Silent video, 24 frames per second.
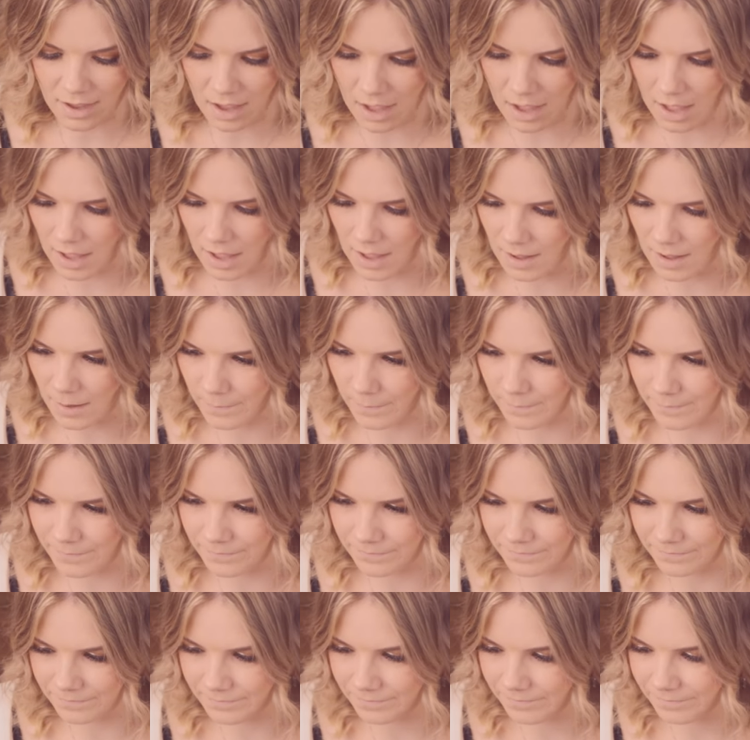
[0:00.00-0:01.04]

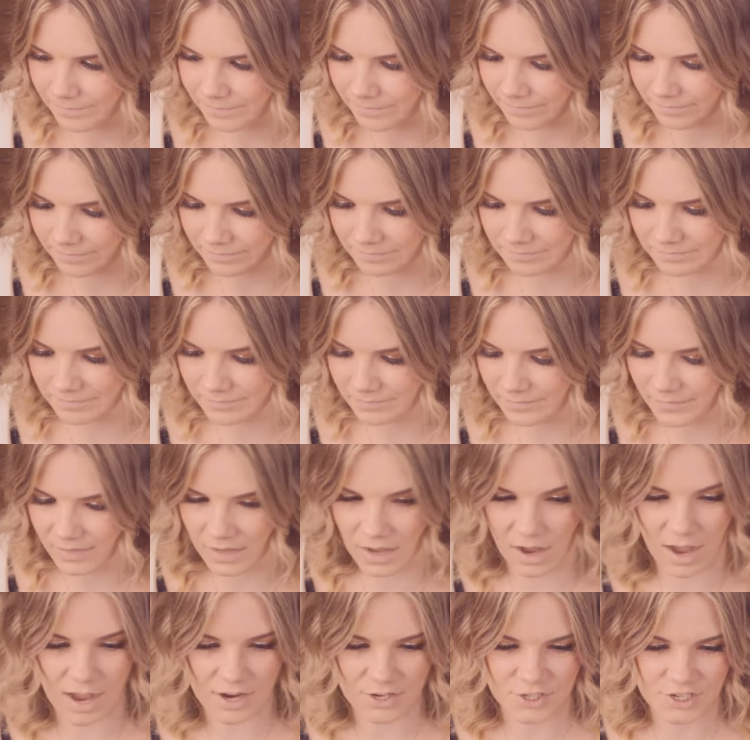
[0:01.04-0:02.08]

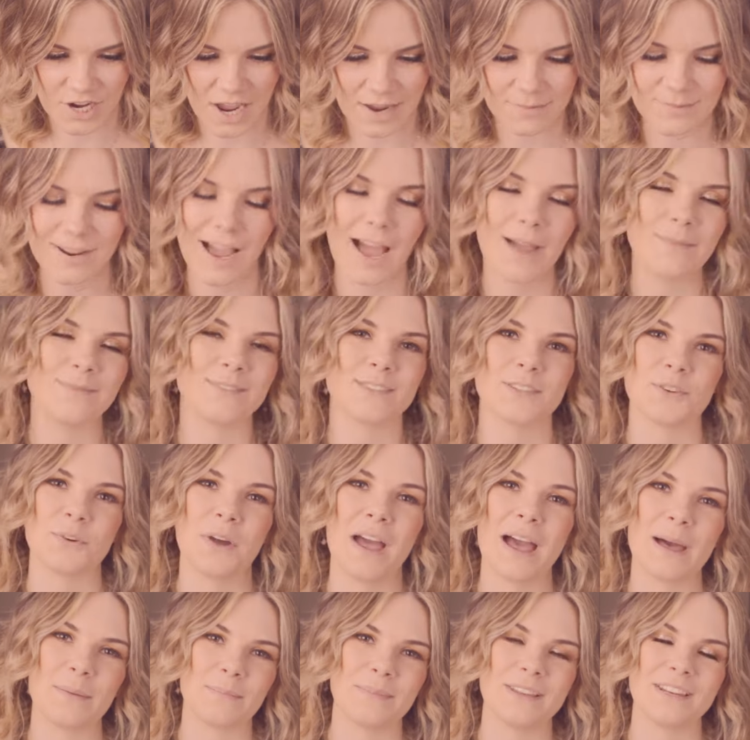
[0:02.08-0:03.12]
Gosh, I'm so
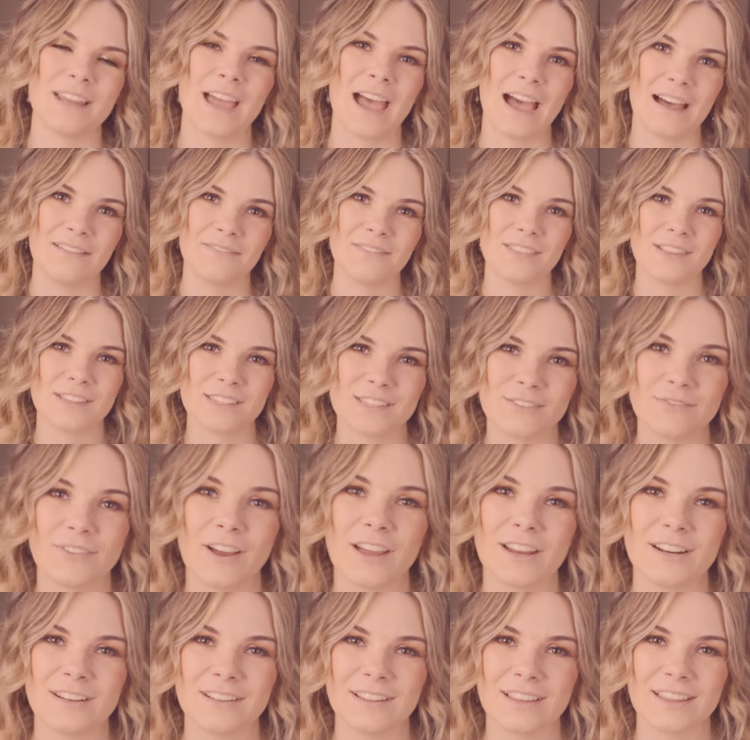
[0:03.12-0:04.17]
happy to have this
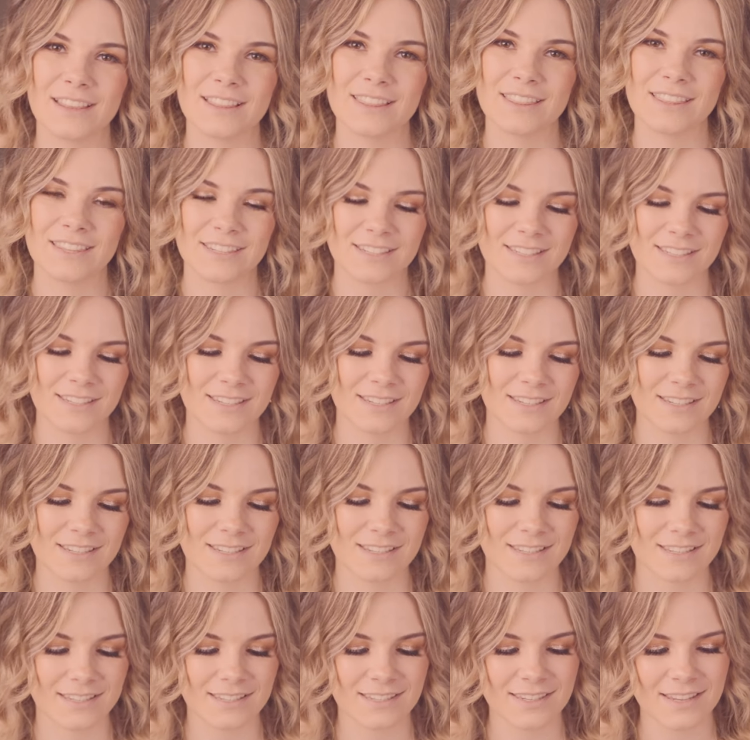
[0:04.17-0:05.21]
finally. This
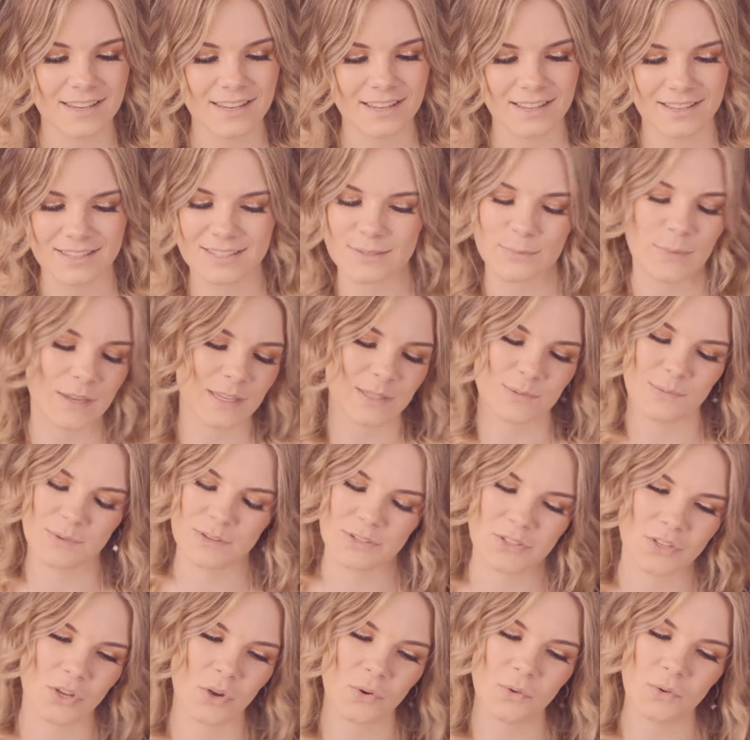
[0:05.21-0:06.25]
makes me
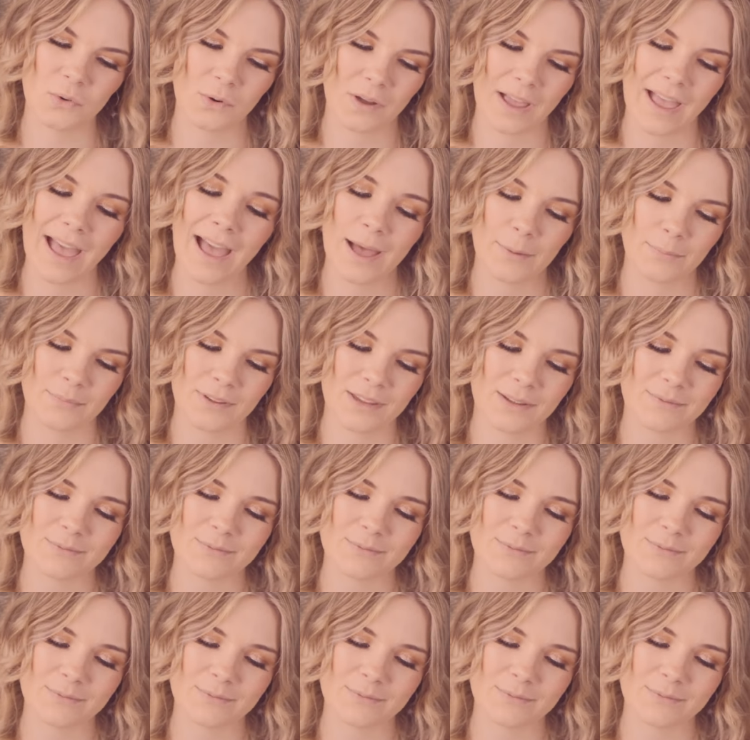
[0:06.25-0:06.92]
so happy.